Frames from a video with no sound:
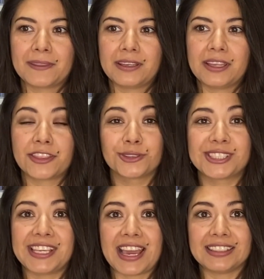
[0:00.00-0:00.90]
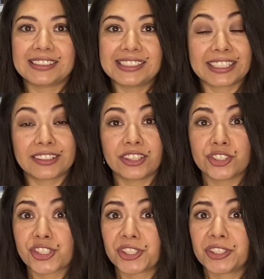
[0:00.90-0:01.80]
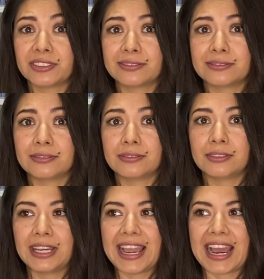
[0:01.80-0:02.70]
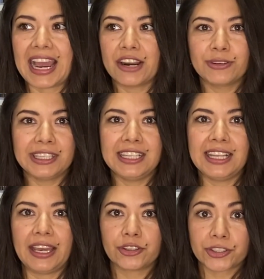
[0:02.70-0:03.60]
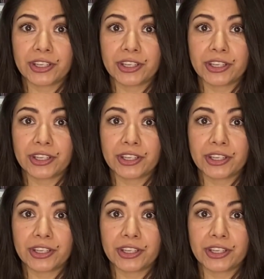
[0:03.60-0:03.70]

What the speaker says: enthusiastic teacher. I really like her